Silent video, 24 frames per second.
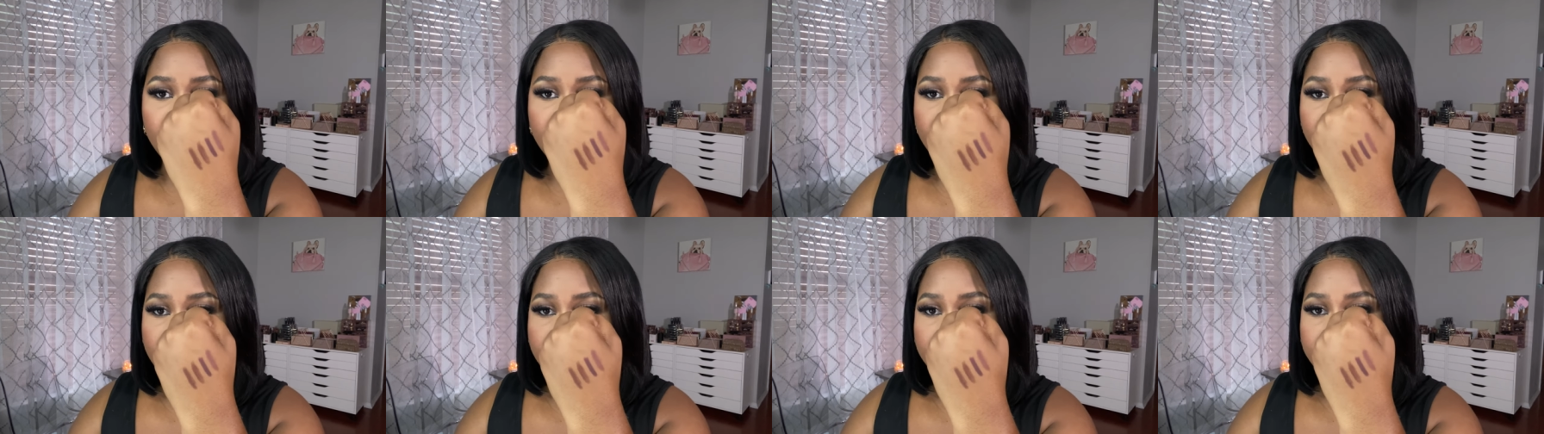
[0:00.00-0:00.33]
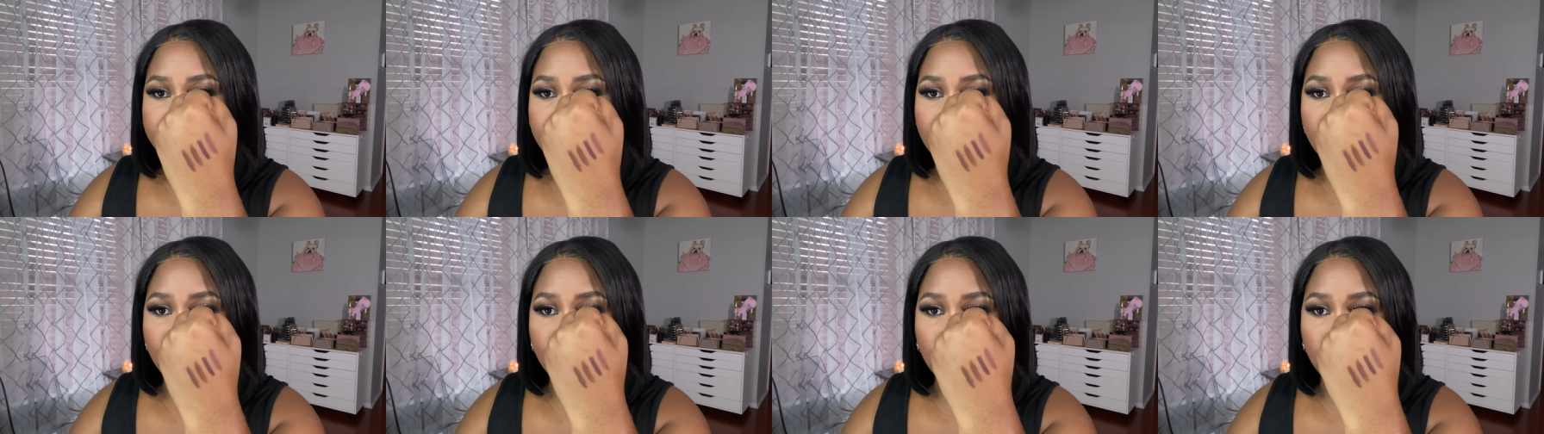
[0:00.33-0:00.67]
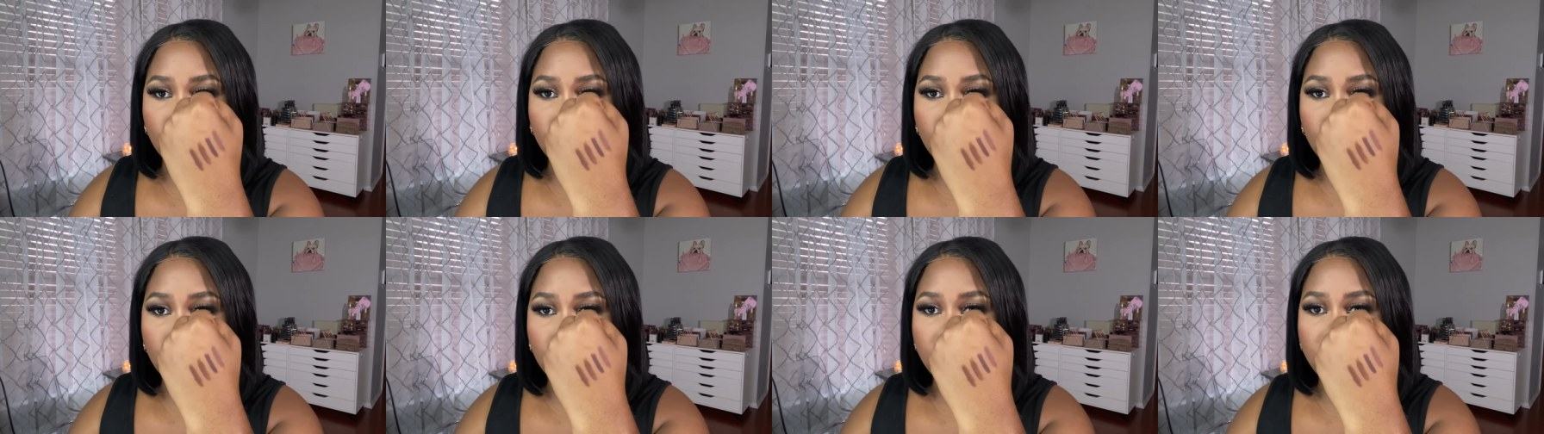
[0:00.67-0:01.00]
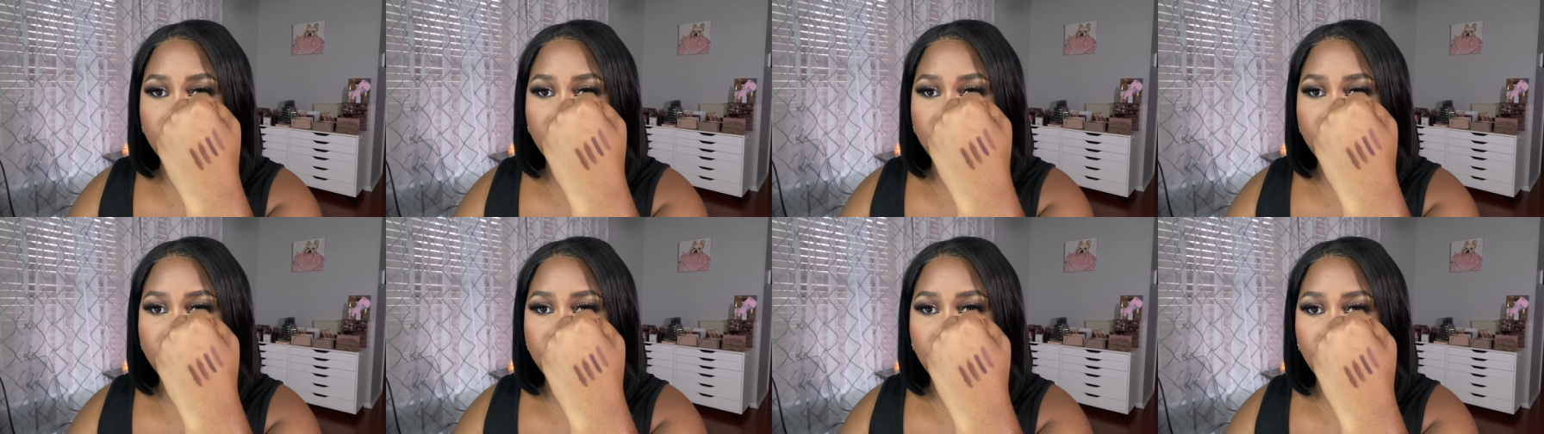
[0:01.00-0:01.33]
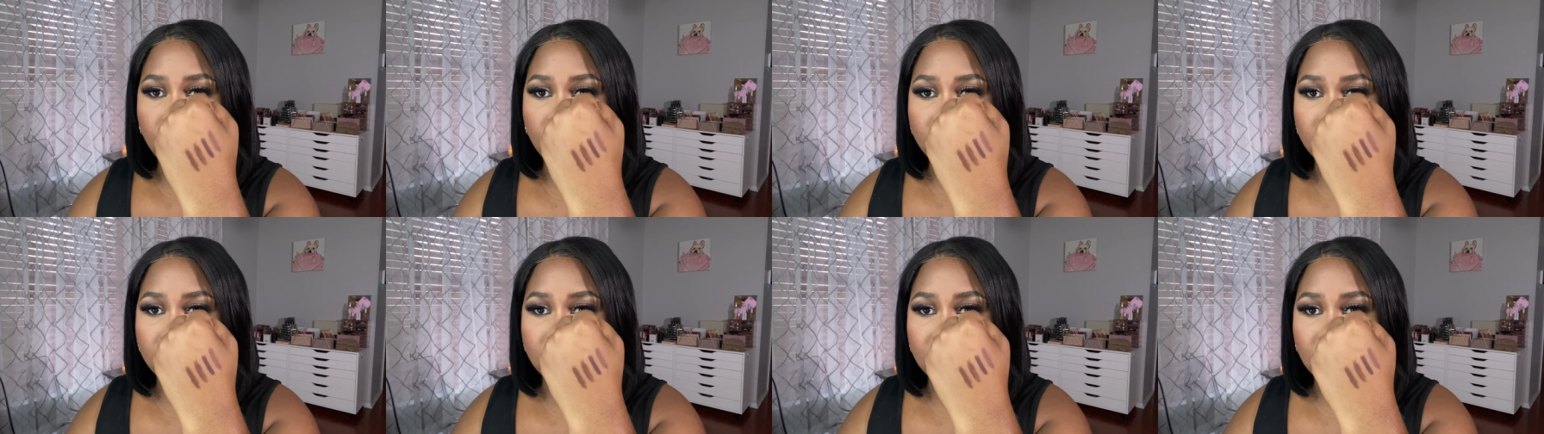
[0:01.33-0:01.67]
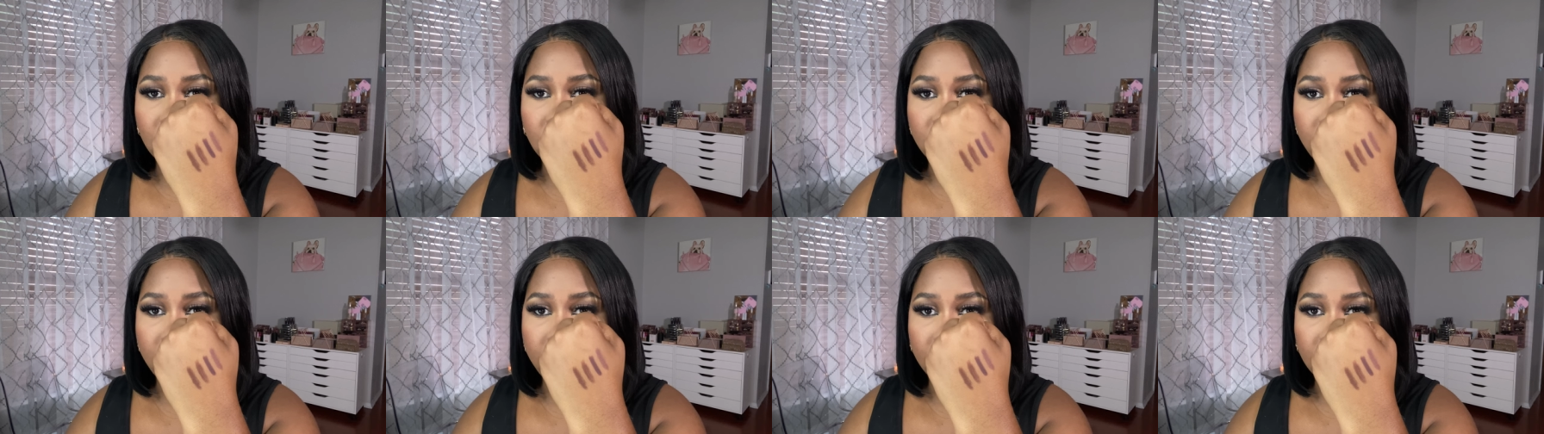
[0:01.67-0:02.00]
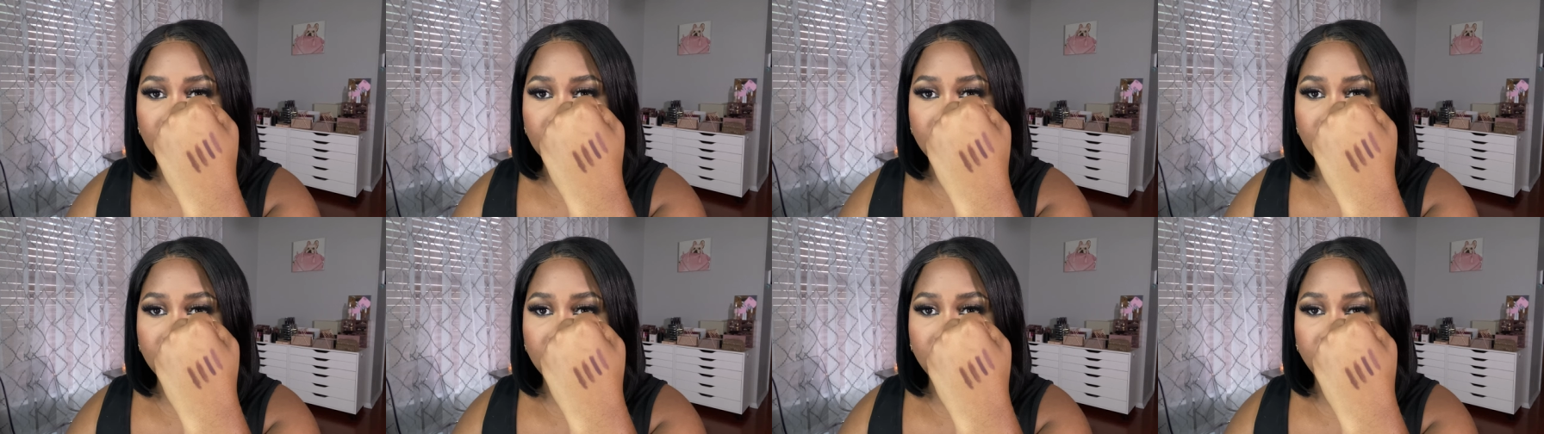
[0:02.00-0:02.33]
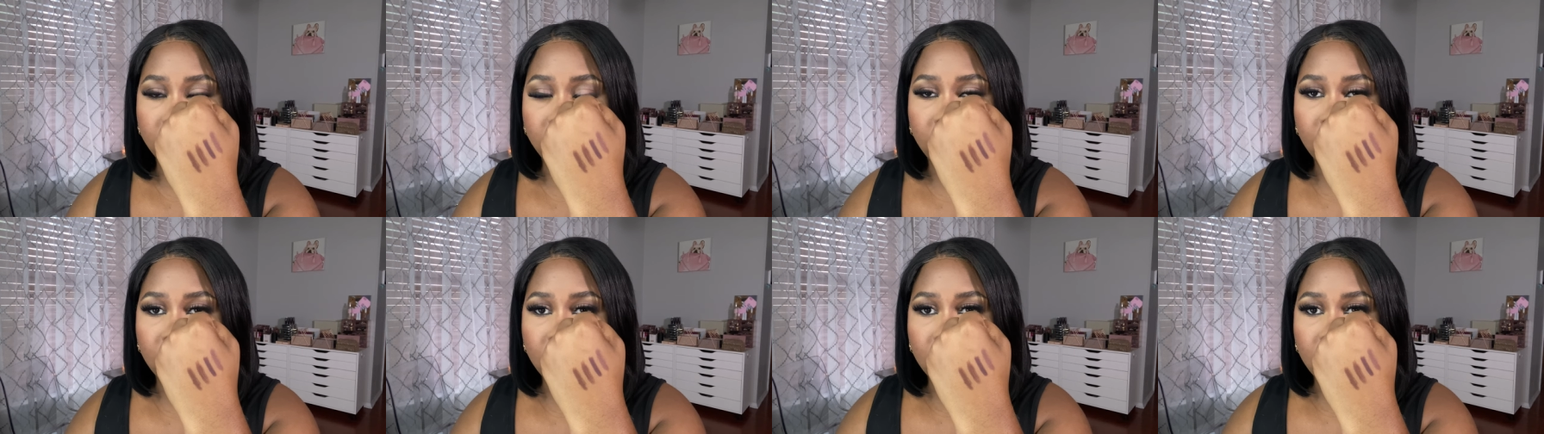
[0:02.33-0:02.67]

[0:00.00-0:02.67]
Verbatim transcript: like a dupe for the Jaclyn